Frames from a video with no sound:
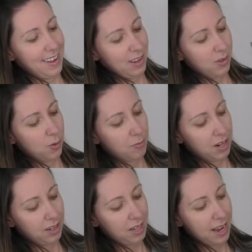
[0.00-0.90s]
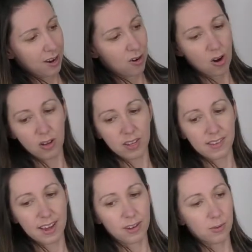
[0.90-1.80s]
So I'm going to layer all
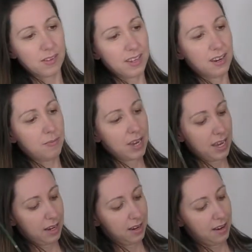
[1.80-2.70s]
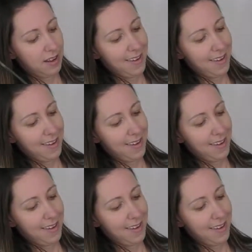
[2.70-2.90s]
these Equisetum in